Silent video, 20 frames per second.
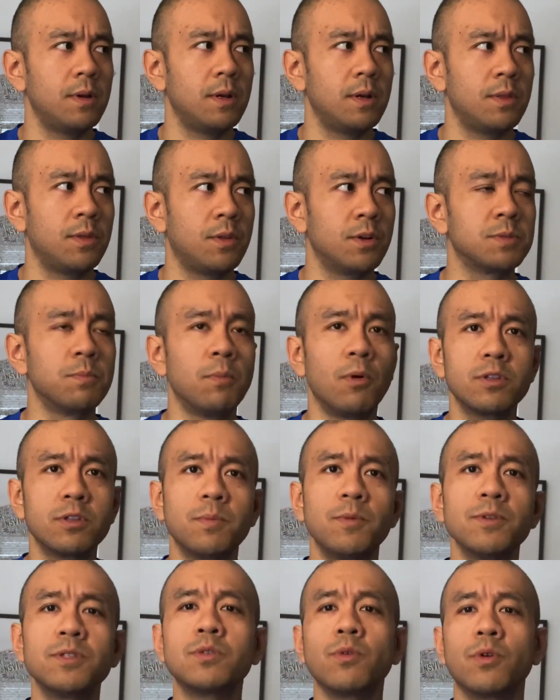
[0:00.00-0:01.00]
There's
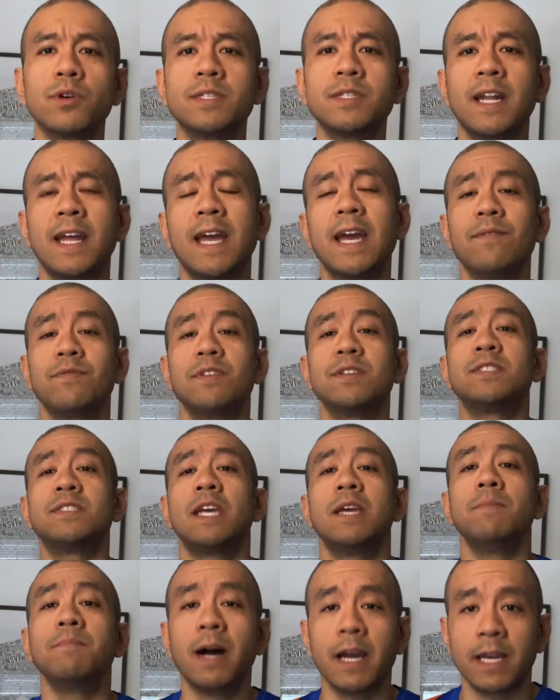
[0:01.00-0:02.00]
multiple stores that have the
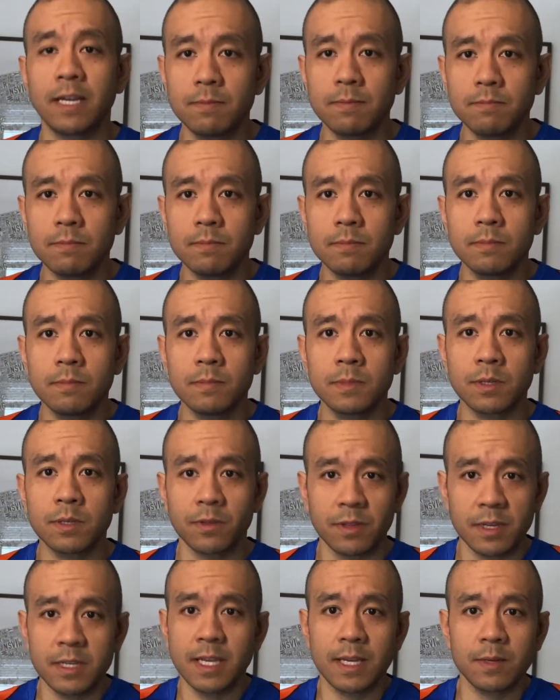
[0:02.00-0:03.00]
same item. So
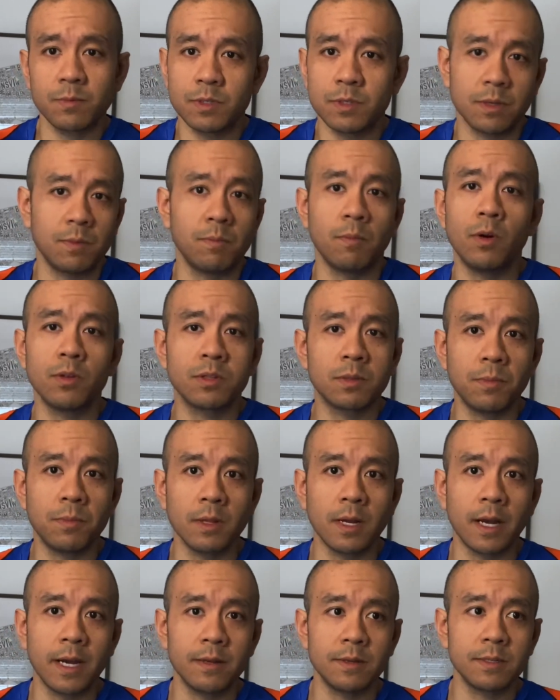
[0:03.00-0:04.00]
this head was in
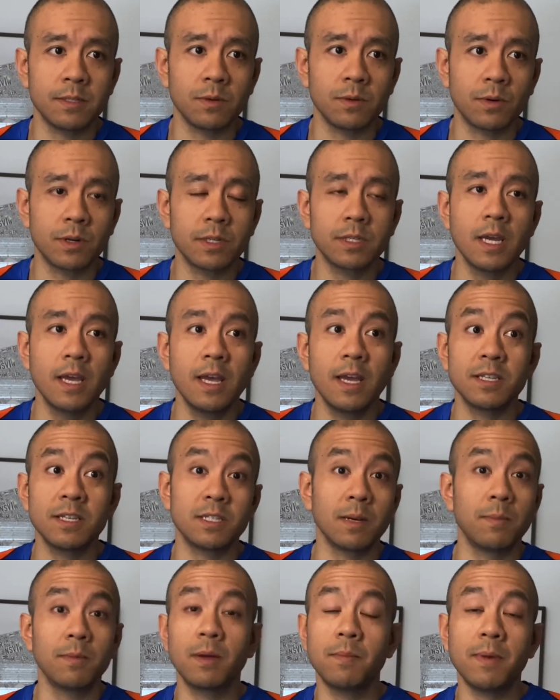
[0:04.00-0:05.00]
multiple stores.
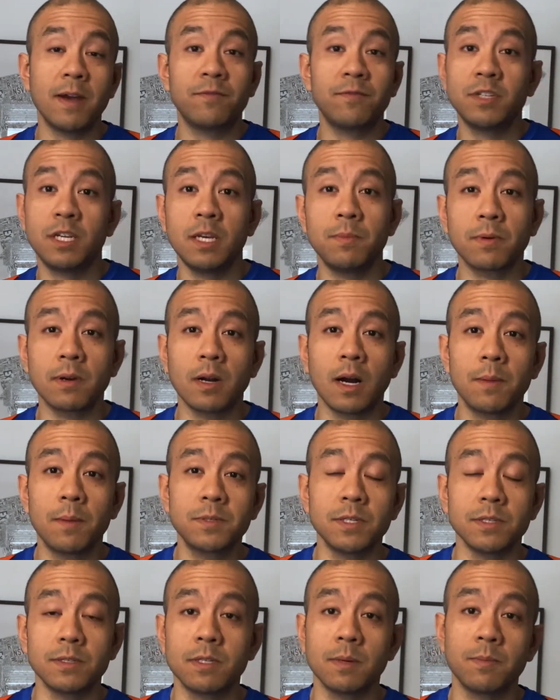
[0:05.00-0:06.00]
Some of them have cheaper
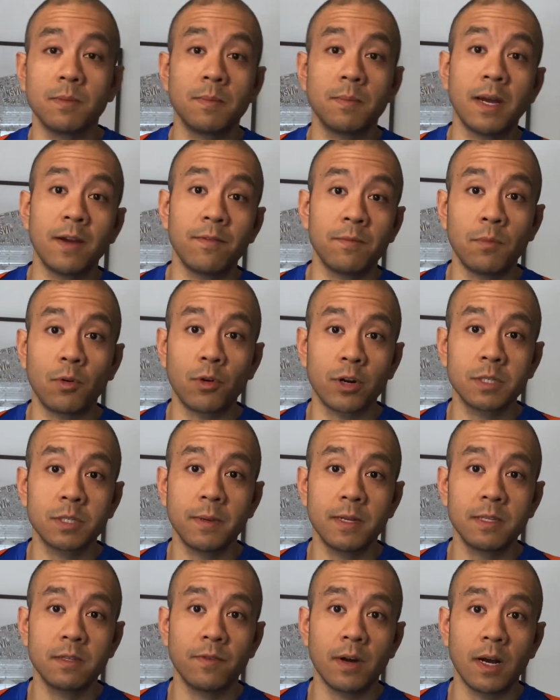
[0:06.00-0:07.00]
options. Some of them have more
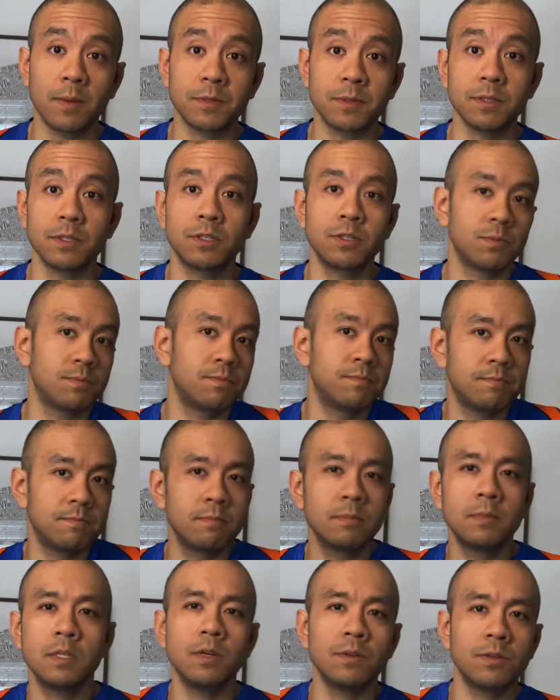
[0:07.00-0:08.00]
expensive options. So
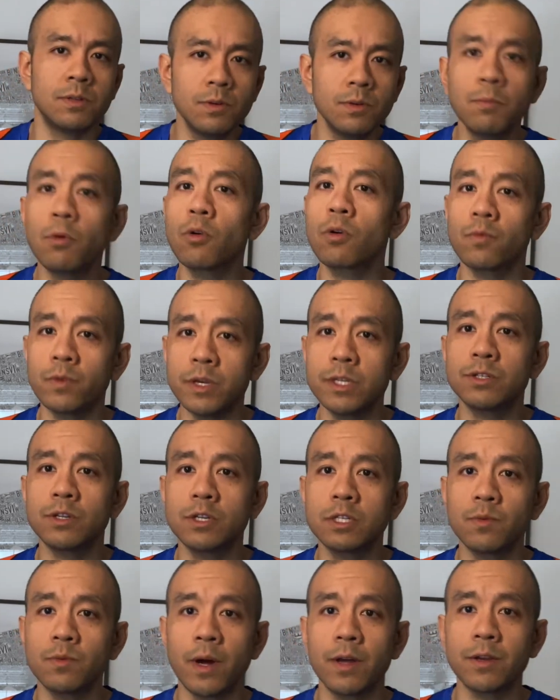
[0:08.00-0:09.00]
do more
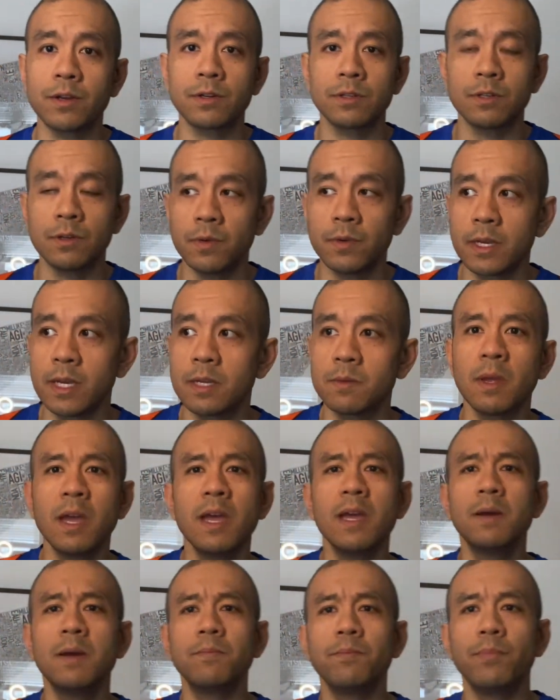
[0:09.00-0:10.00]
research while you're doing it.
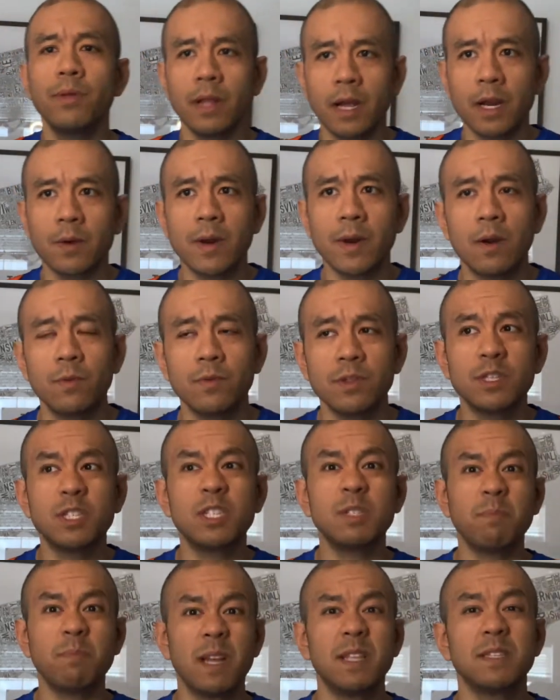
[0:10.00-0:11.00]
Play around with it.
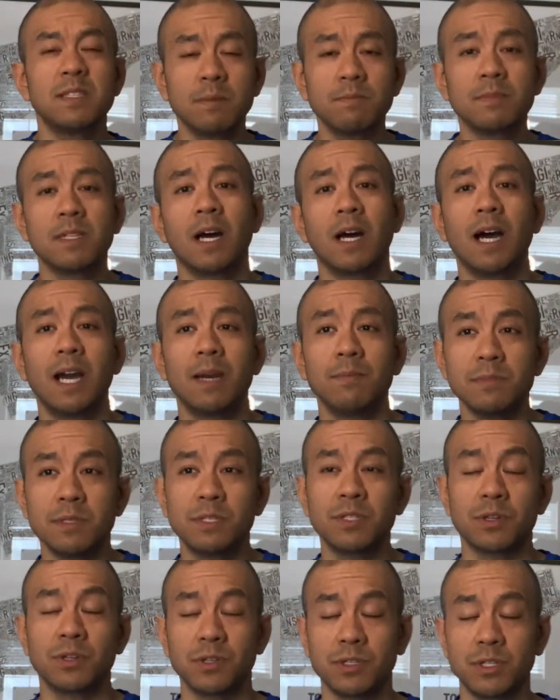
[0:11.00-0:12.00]
Spend some time
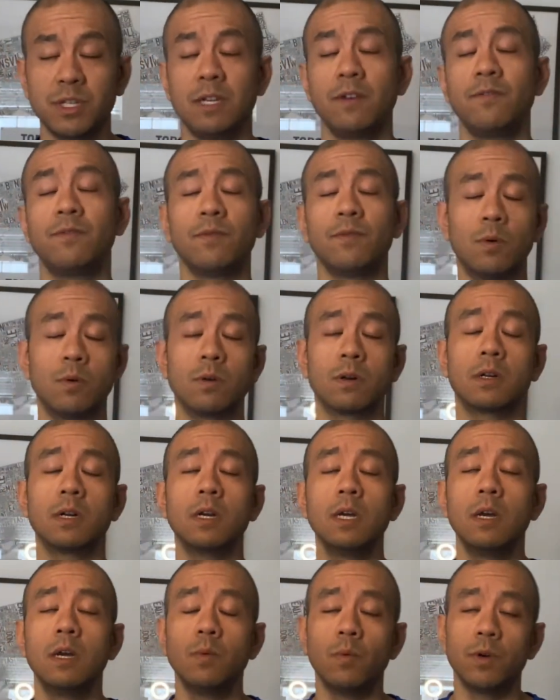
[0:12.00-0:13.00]
searching for
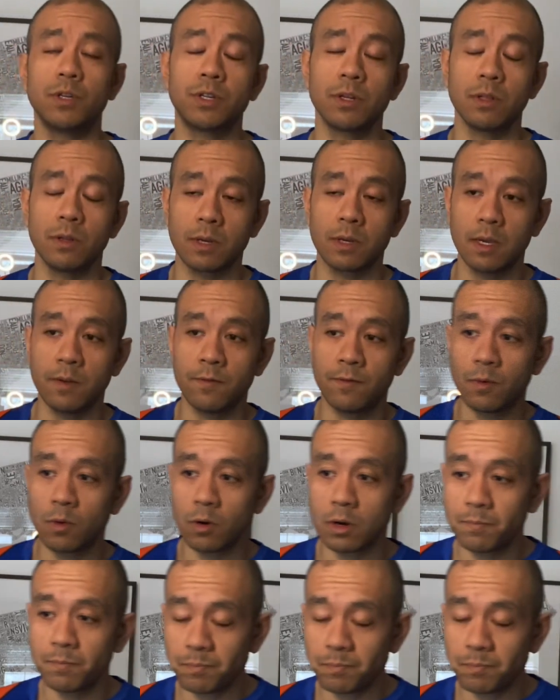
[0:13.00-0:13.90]
what you're looking for.